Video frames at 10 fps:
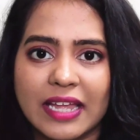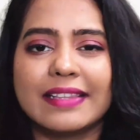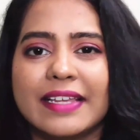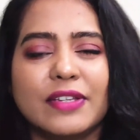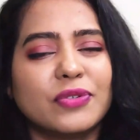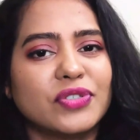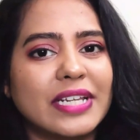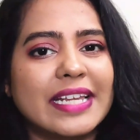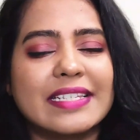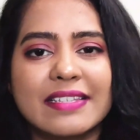and there
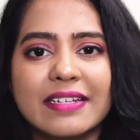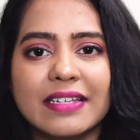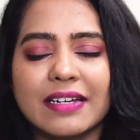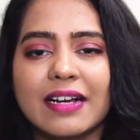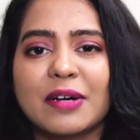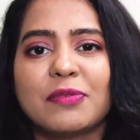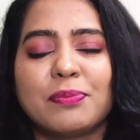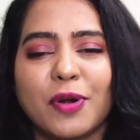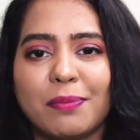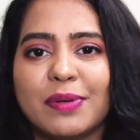usually isn't a
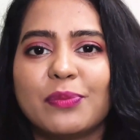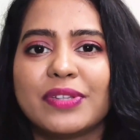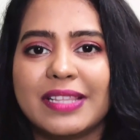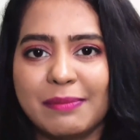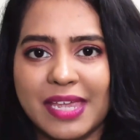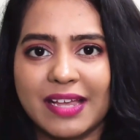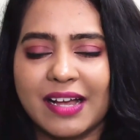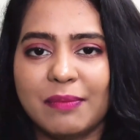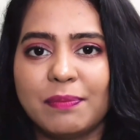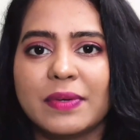problem with the makeup.